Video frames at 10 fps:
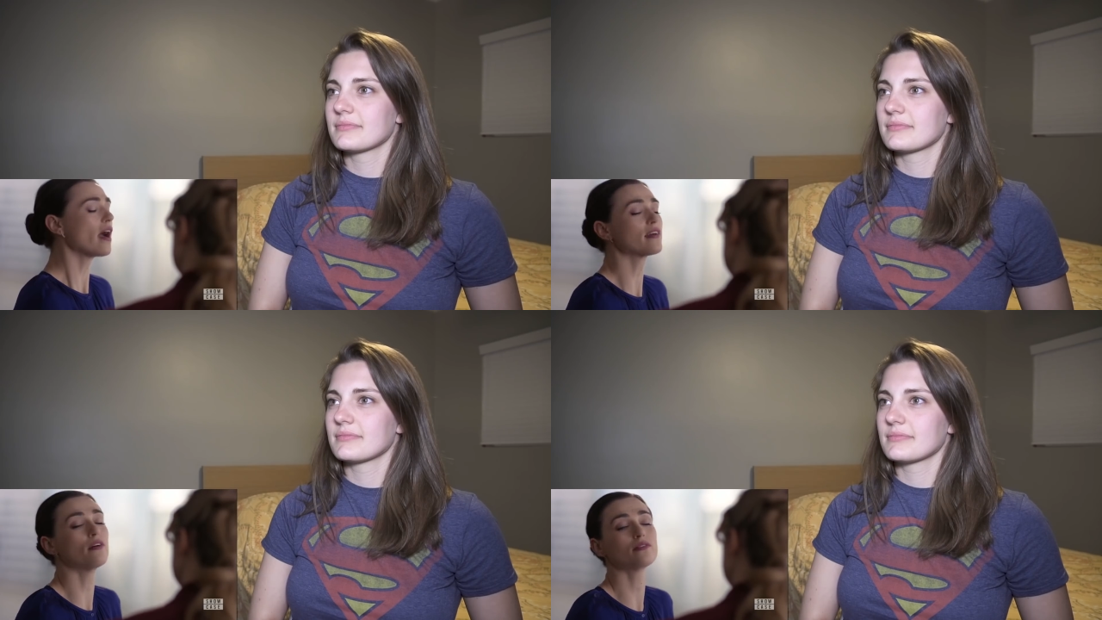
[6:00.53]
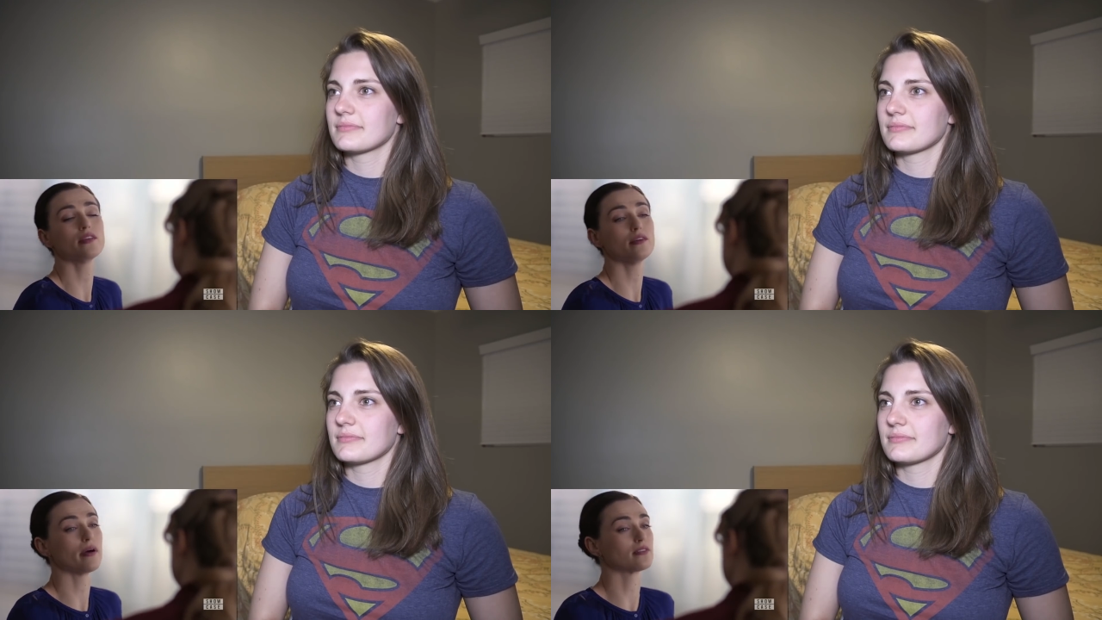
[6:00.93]
Speaker 1: You can
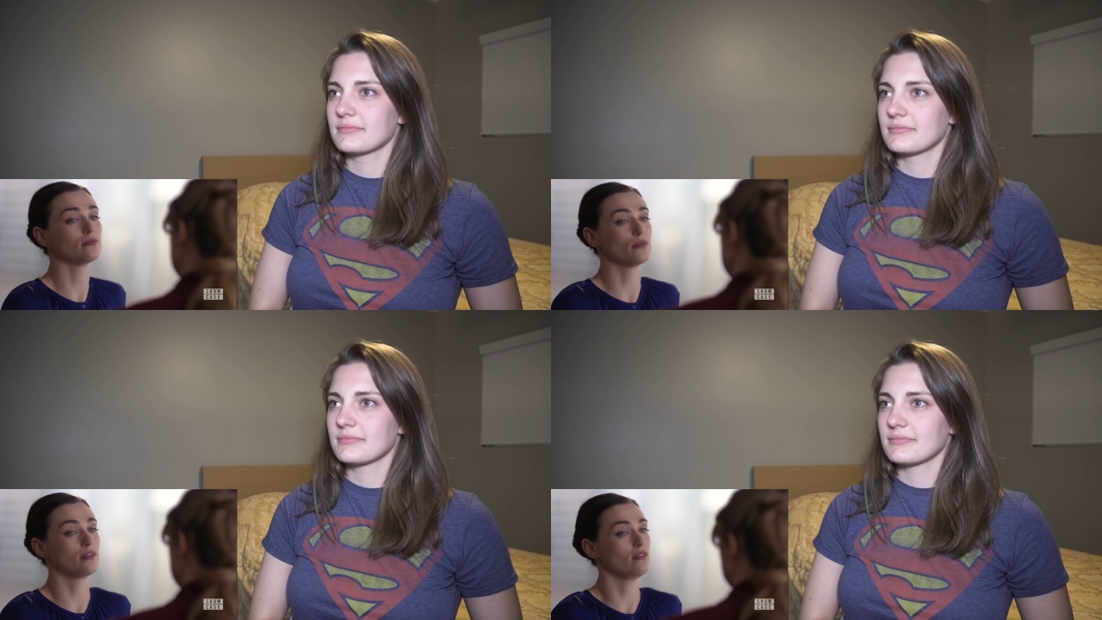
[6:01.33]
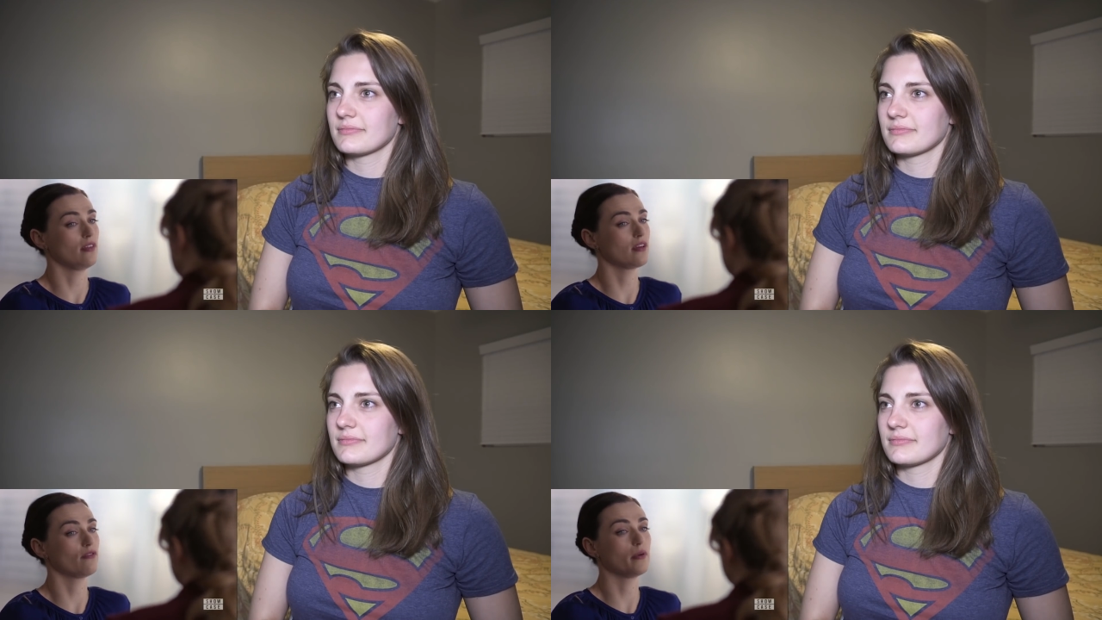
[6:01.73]
only imagine what you
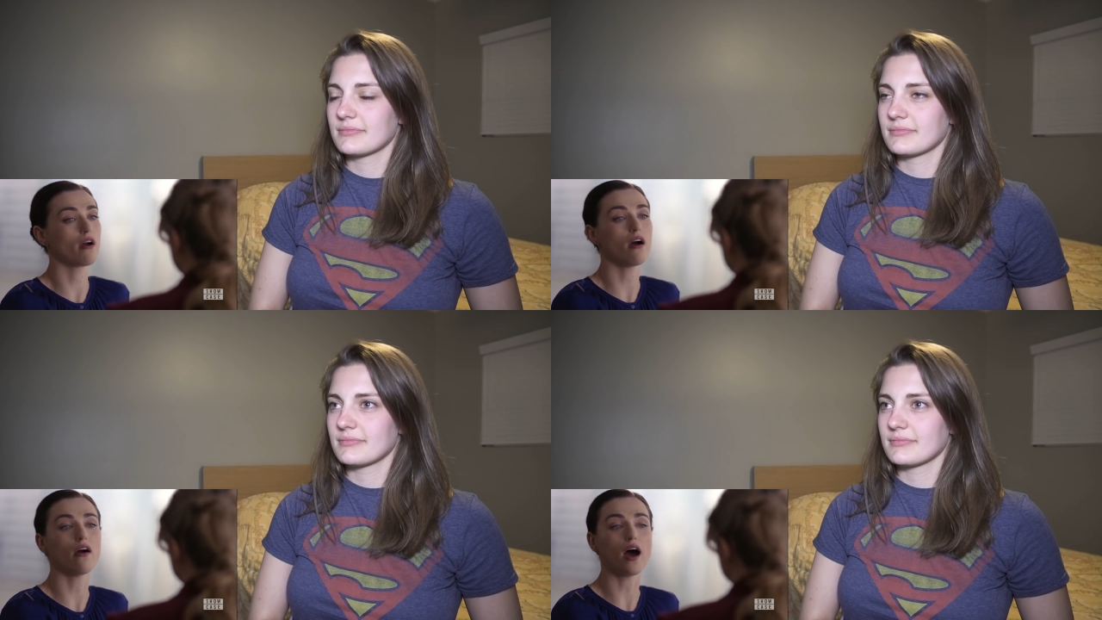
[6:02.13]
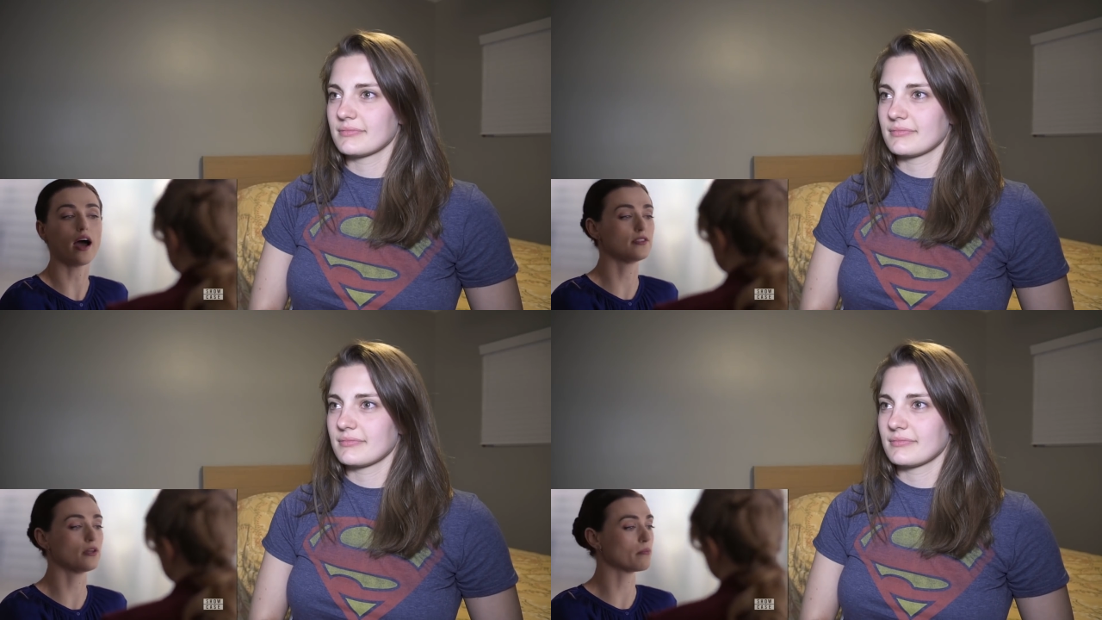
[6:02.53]
think of me, Kara.
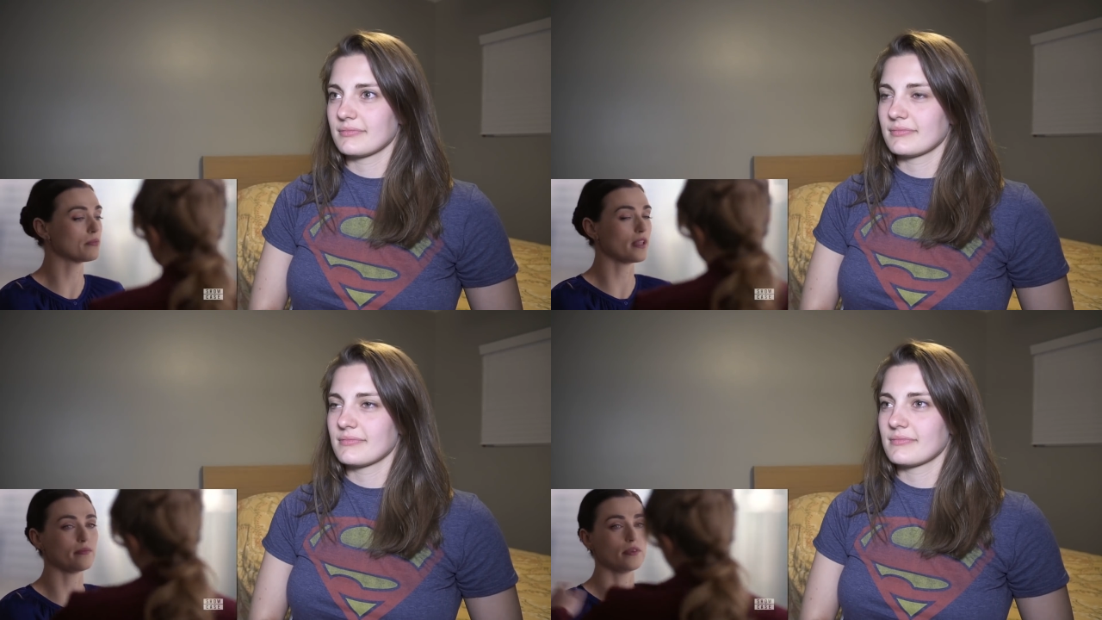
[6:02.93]
I don't blame